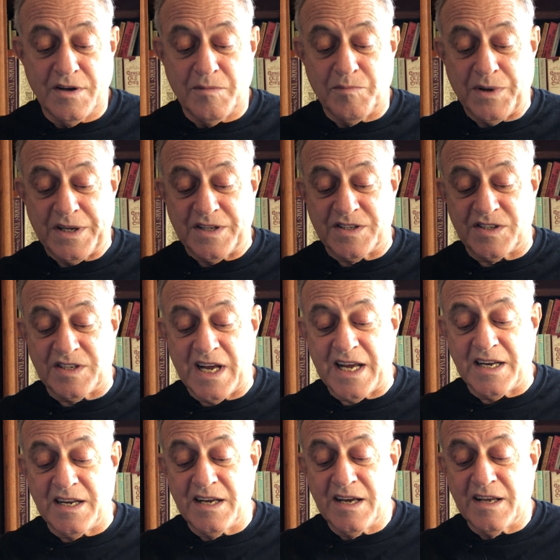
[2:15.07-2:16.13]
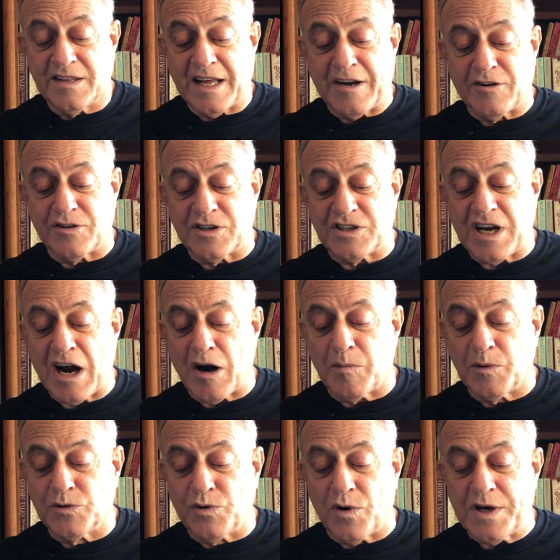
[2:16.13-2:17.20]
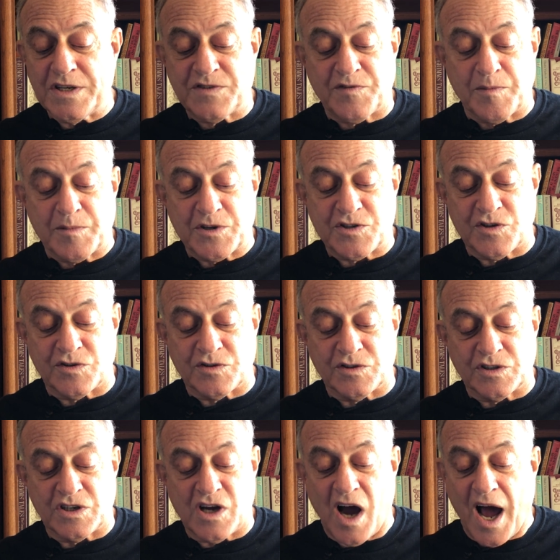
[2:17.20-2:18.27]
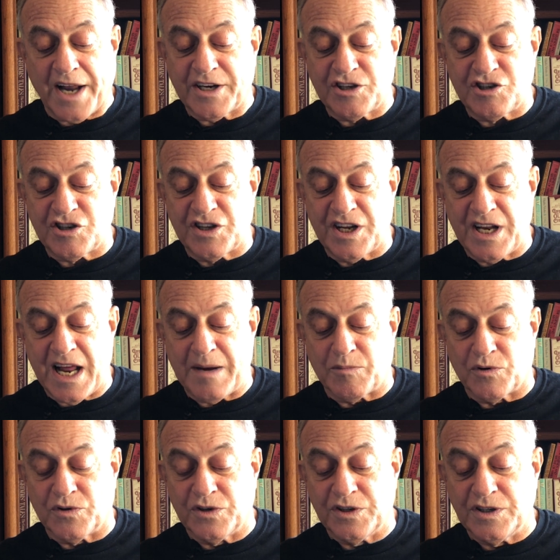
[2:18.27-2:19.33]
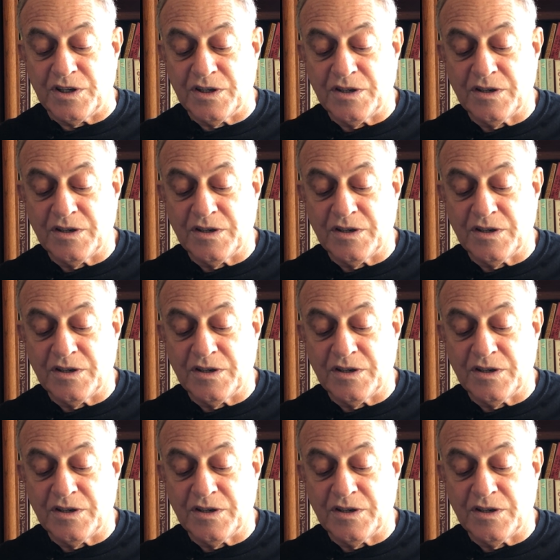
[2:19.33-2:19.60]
But instead, they heard a terrible noise from a certain cottage in the neighborhood.